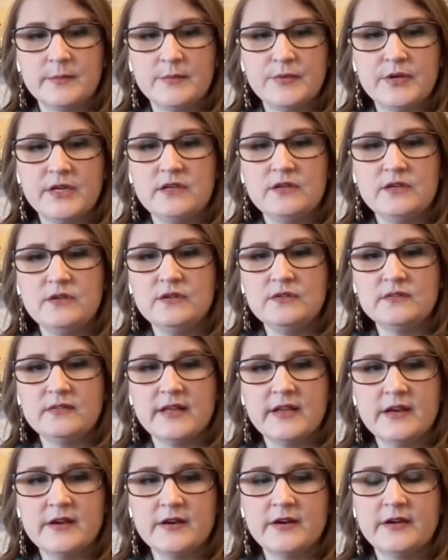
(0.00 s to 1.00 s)
print
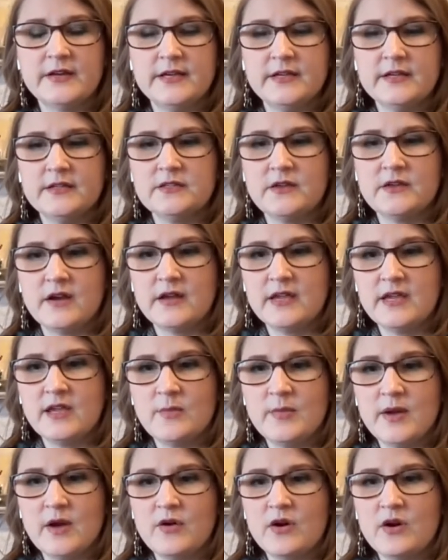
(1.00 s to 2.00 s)
newsletter talking
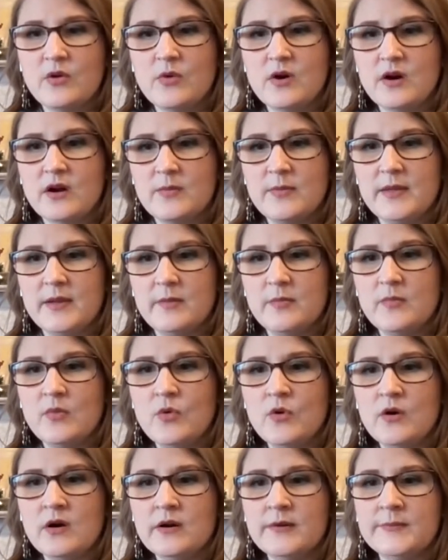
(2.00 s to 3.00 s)
about her work a bit
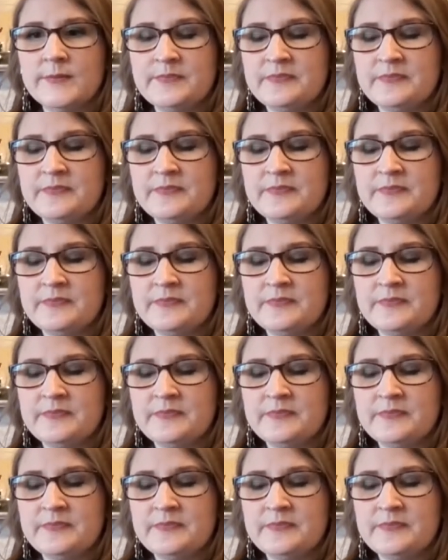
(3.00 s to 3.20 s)
more.